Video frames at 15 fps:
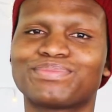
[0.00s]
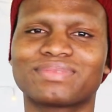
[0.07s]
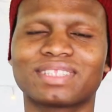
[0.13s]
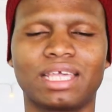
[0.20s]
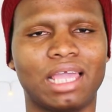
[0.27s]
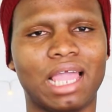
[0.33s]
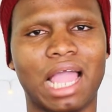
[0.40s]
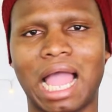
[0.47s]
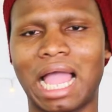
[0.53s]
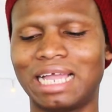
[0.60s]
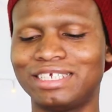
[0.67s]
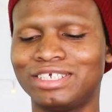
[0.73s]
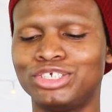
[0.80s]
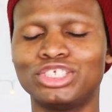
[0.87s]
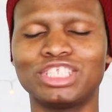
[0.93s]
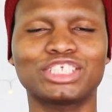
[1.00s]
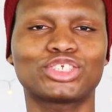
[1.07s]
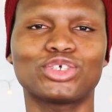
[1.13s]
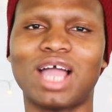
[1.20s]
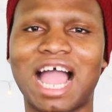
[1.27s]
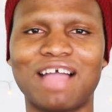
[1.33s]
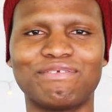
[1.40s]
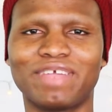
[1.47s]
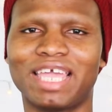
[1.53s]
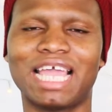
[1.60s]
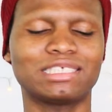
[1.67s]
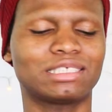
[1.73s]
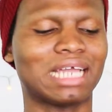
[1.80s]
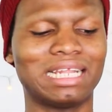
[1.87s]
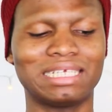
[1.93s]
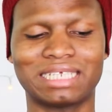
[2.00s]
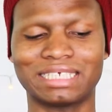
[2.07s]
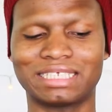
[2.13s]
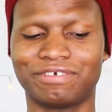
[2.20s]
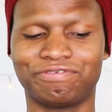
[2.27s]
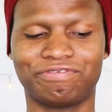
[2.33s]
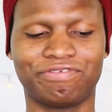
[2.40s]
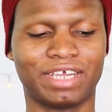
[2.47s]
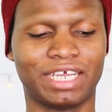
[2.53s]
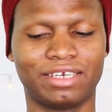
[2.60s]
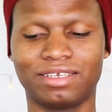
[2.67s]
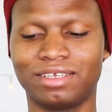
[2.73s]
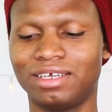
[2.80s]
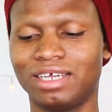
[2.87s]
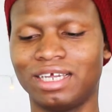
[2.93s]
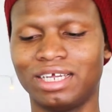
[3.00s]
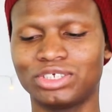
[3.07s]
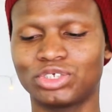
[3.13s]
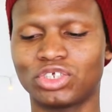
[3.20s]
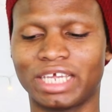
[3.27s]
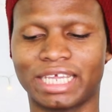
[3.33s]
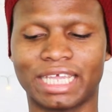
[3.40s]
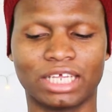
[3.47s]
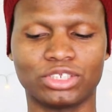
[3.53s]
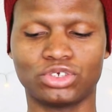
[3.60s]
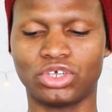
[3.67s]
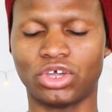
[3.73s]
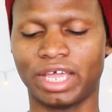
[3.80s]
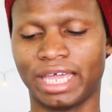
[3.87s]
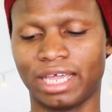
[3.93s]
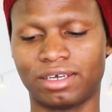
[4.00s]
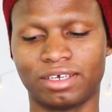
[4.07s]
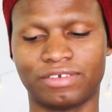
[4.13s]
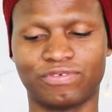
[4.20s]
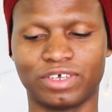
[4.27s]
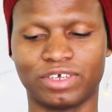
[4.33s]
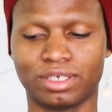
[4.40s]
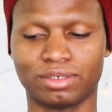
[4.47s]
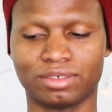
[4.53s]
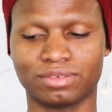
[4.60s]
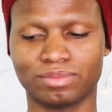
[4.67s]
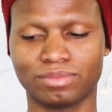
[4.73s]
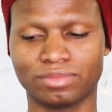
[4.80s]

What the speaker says: Yeah, you need to have a hairstylist as a friend so they can do your haircut for you.